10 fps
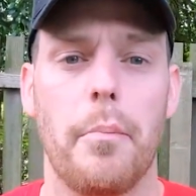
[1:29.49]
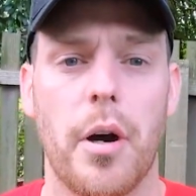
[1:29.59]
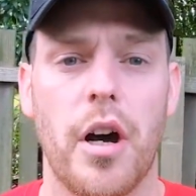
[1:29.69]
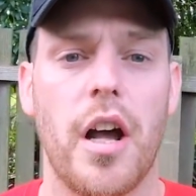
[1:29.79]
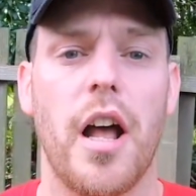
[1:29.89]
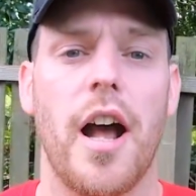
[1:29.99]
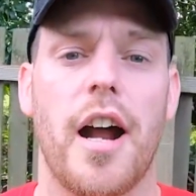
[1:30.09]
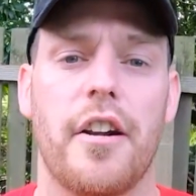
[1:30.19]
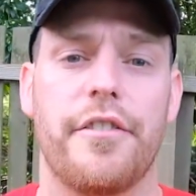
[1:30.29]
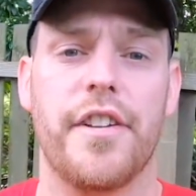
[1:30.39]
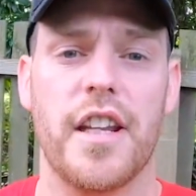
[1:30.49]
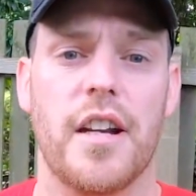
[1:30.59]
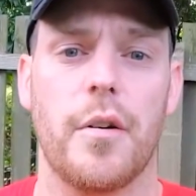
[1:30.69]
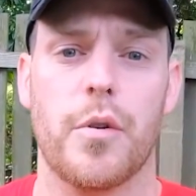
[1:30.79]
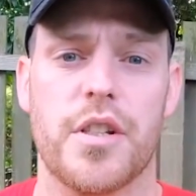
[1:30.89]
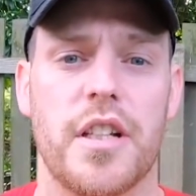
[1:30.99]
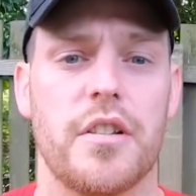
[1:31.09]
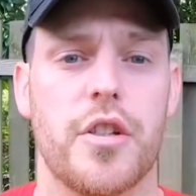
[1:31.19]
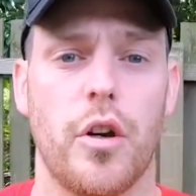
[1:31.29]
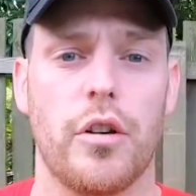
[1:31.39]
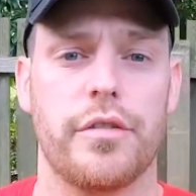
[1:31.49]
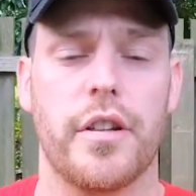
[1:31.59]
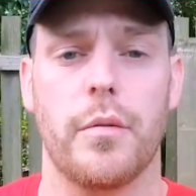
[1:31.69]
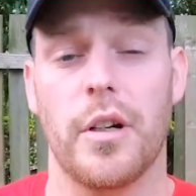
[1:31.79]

but her feet were still soft.